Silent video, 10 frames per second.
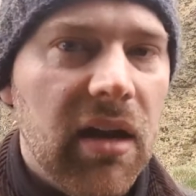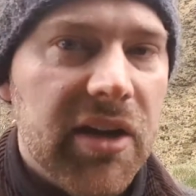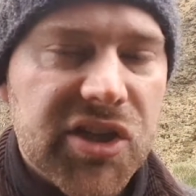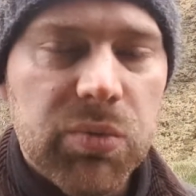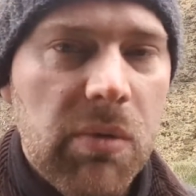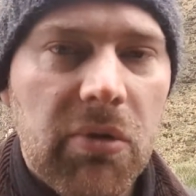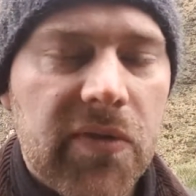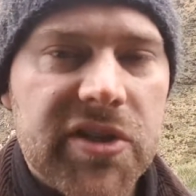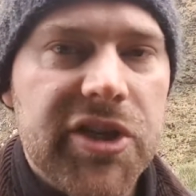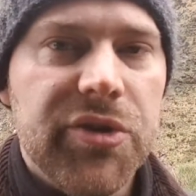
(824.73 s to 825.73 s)
I just wouldn't
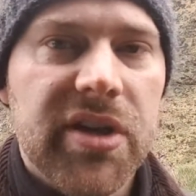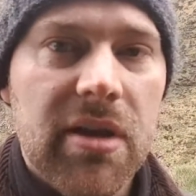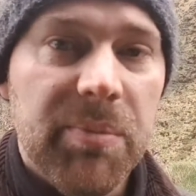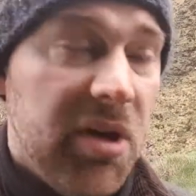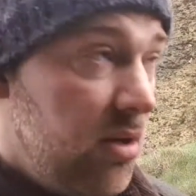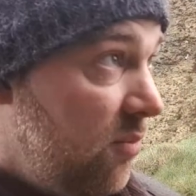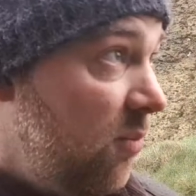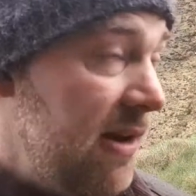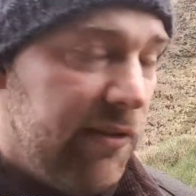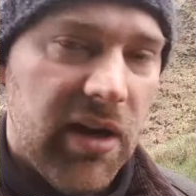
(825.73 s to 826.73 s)
bother shooting it. But
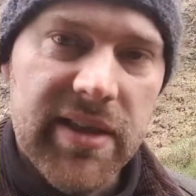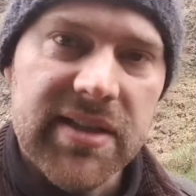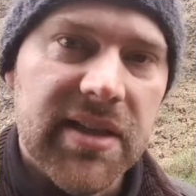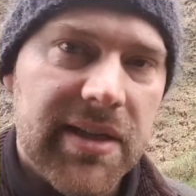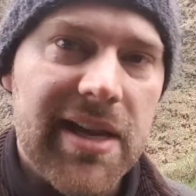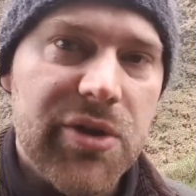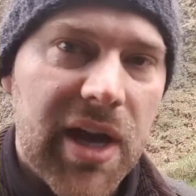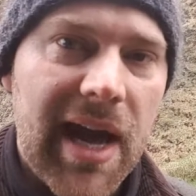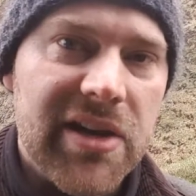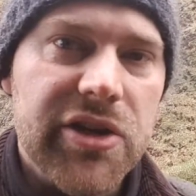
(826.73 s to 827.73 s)
weather like this today, you
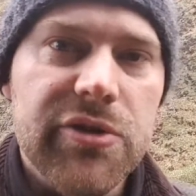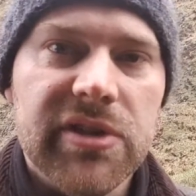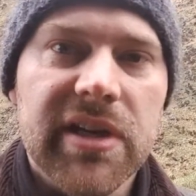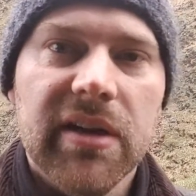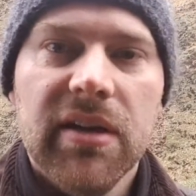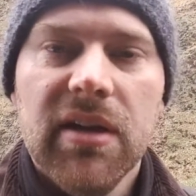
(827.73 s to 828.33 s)
can use it